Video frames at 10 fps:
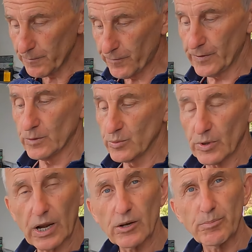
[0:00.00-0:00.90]
filled
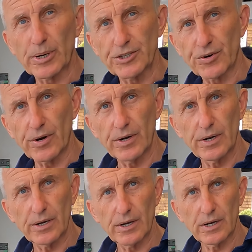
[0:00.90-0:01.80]
with low pressure
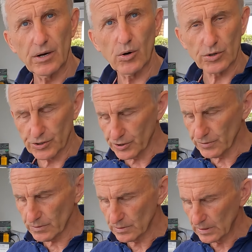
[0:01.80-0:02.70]

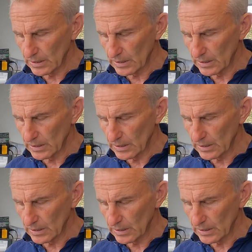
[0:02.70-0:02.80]
oxygen.